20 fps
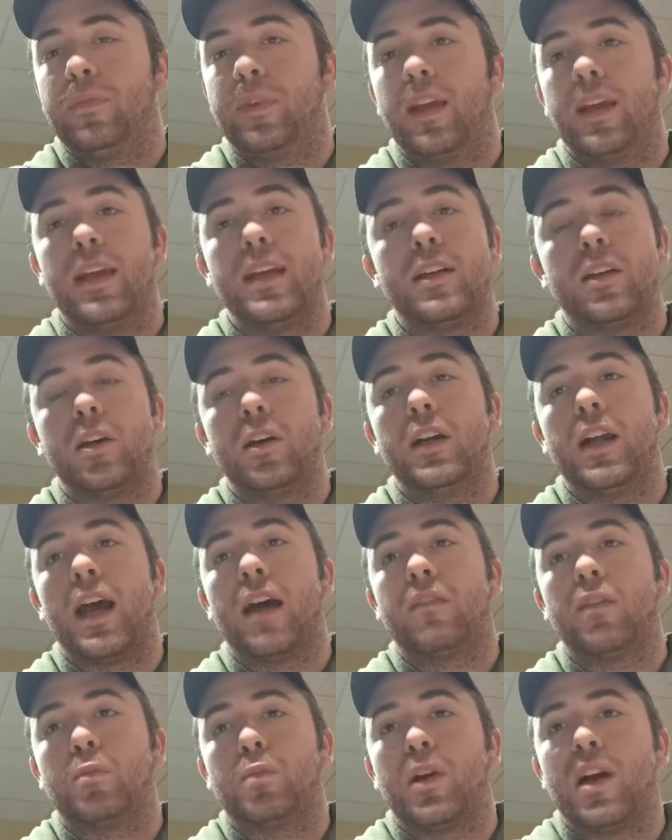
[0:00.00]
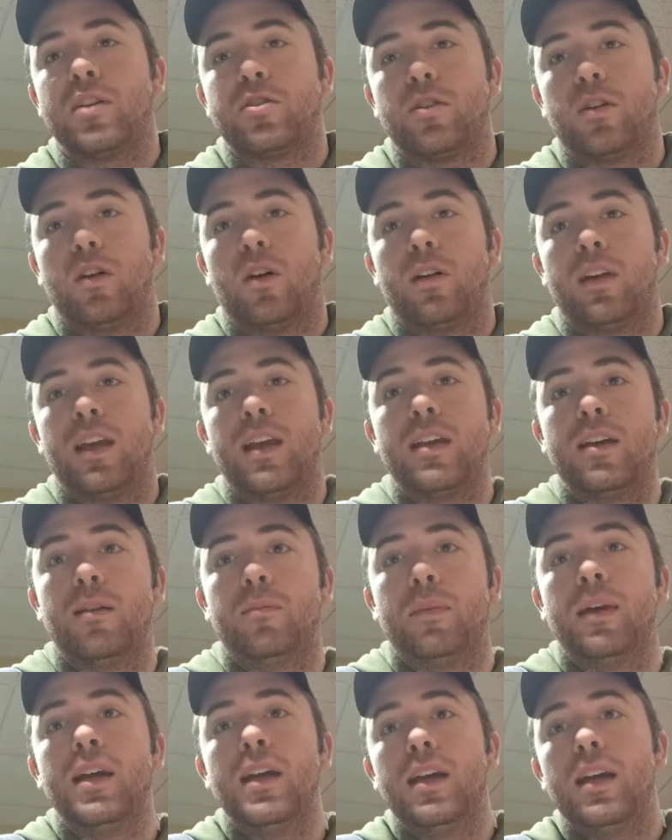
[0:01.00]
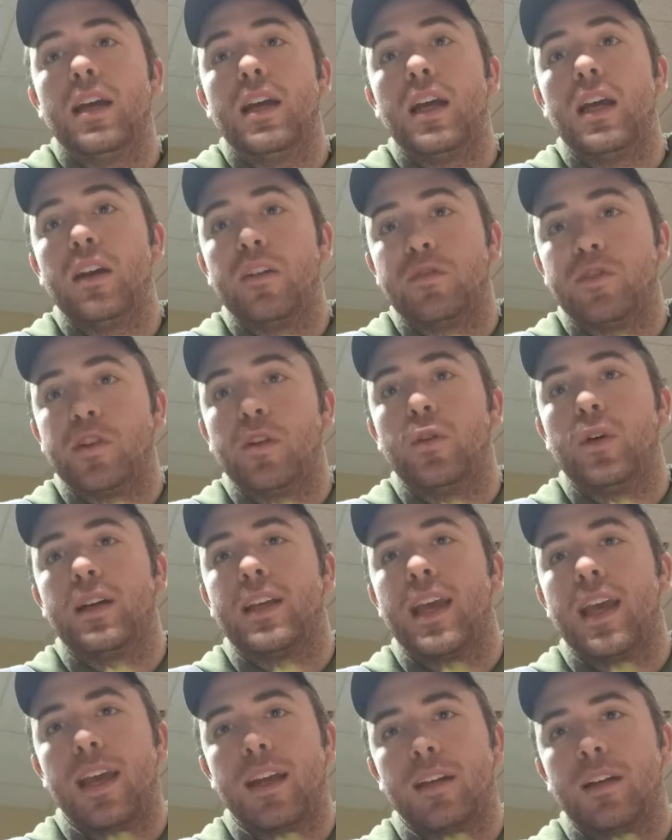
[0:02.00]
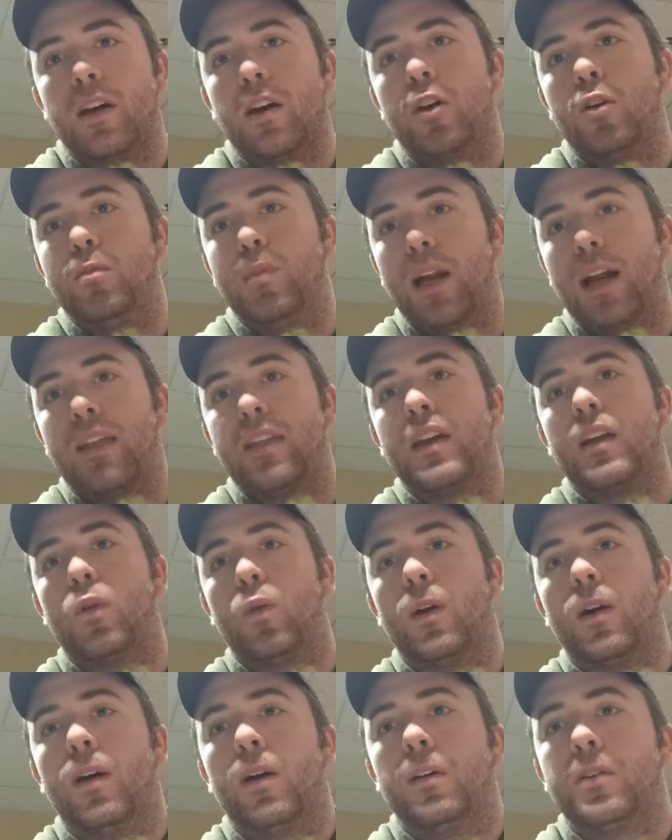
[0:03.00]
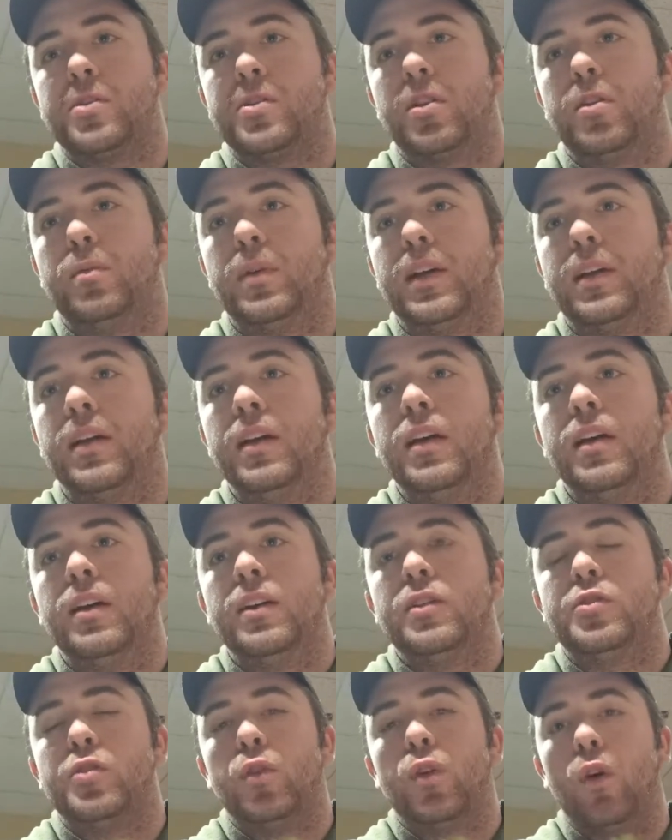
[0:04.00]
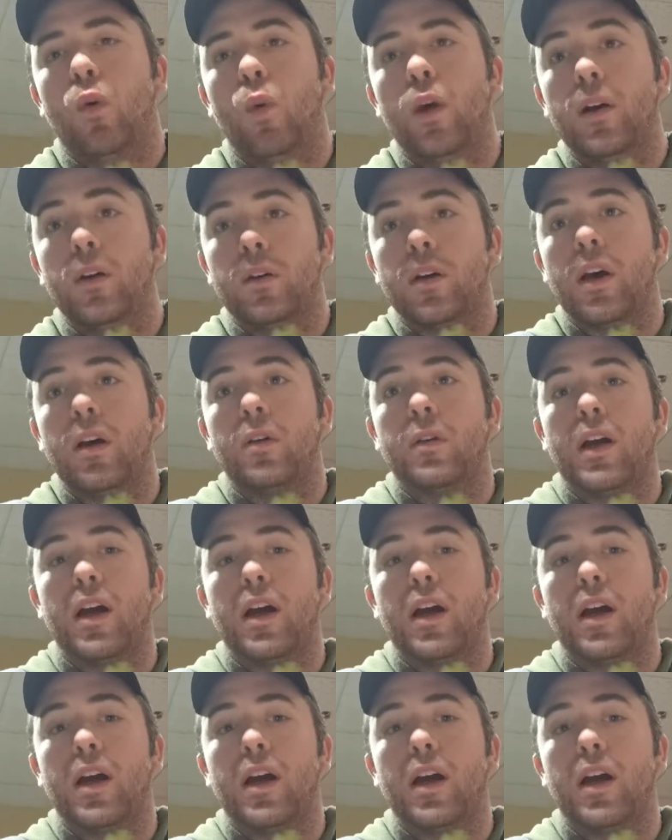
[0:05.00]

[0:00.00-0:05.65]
He could have the pressure on him if Tua can't go, but I think we're all assuming Tua will go.